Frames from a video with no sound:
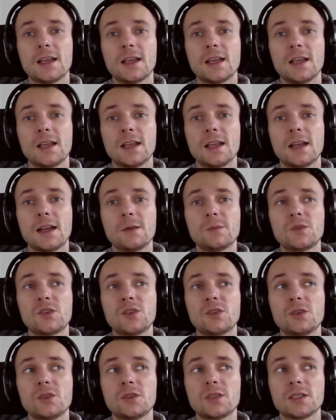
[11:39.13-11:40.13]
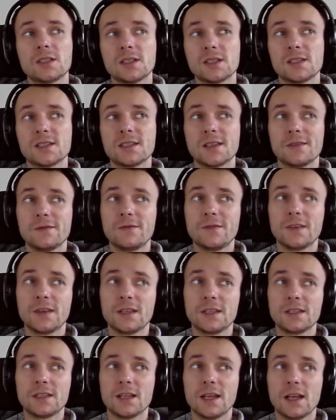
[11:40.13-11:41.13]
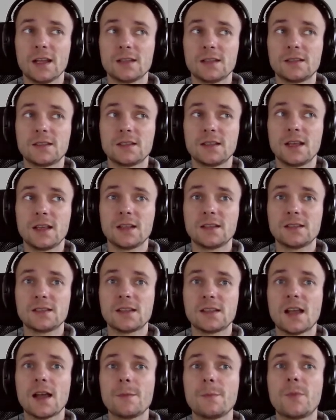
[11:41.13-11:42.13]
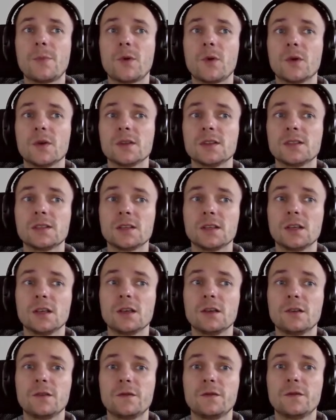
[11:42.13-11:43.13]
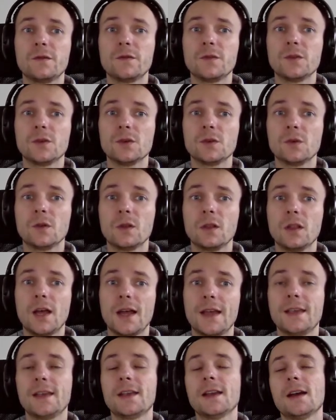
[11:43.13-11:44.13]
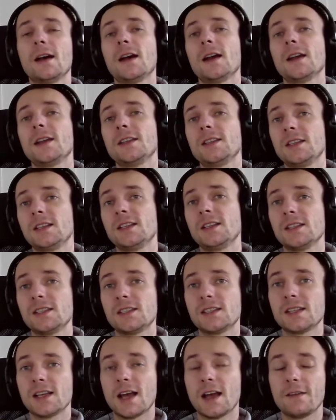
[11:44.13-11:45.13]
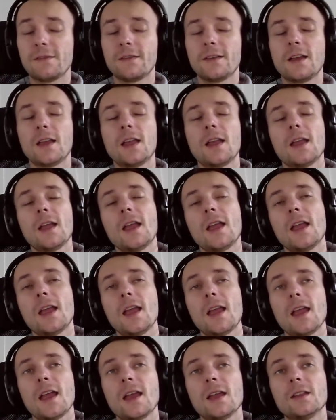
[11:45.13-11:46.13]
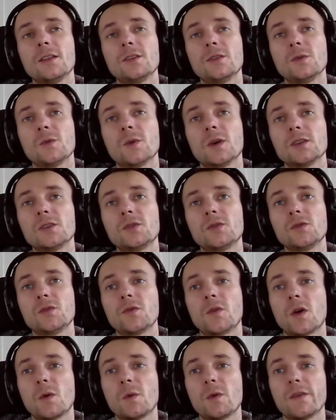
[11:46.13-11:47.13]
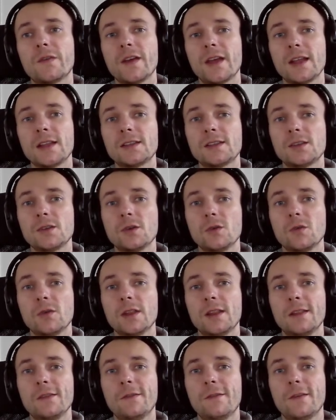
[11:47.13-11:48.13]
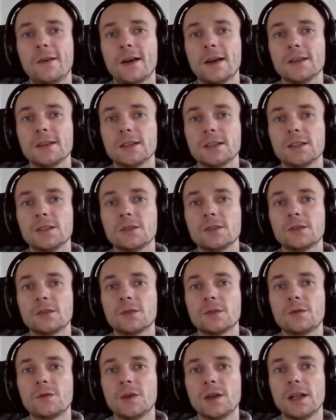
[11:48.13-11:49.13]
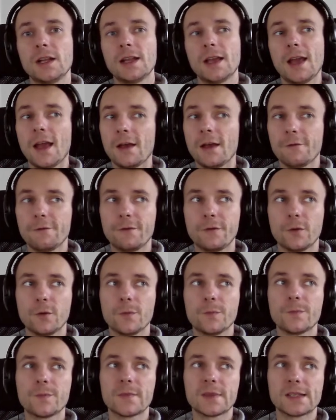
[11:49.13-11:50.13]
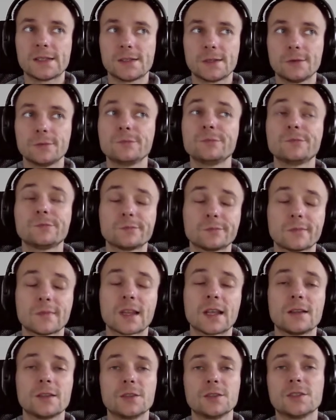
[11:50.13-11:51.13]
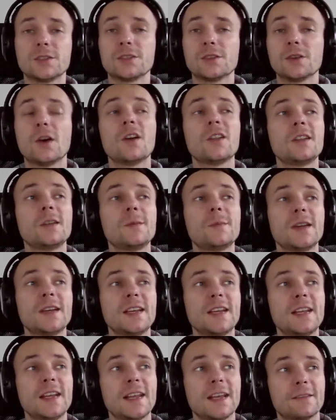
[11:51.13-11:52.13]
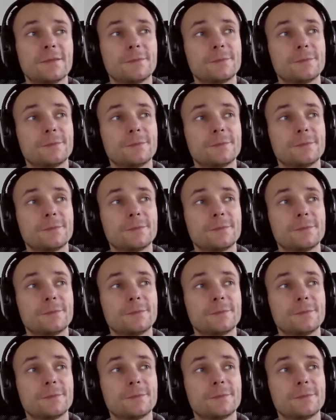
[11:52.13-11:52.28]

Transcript: and I'm sure this is something that at some point, if you like IT stuff and you want to grow with it, you will find it really helpful. So this is only beginning.